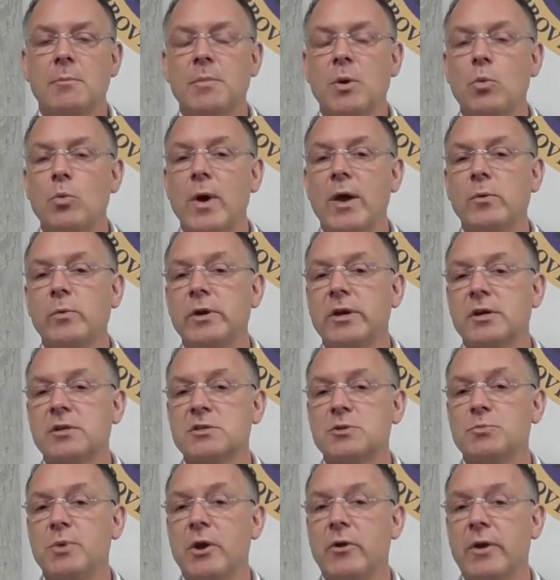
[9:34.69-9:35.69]
But when we
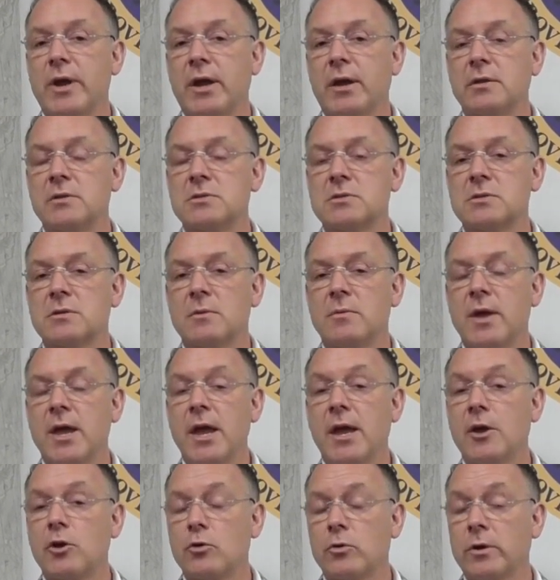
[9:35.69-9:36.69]
experience
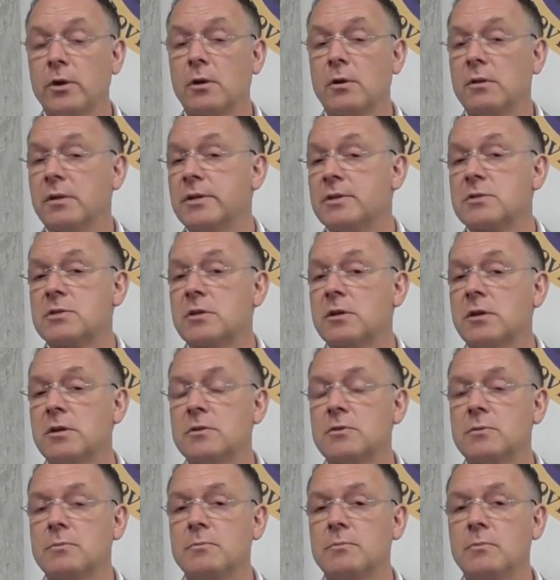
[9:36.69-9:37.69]
a critical
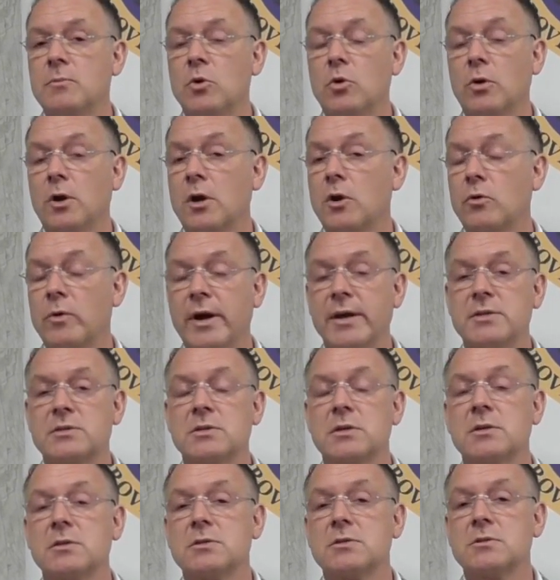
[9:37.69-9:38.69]
incident or a
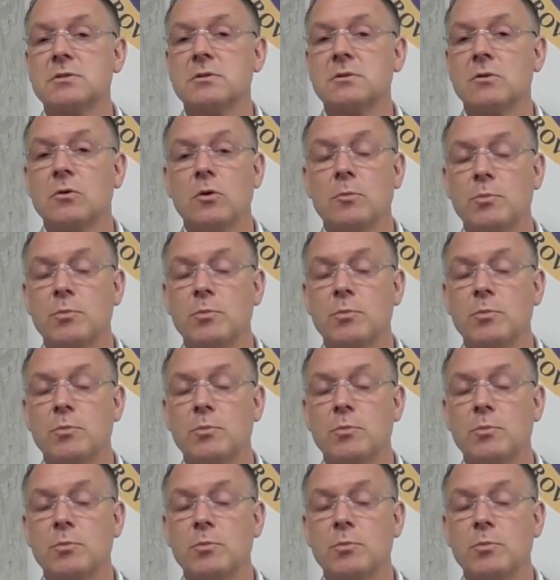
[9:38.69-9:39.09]
crisis,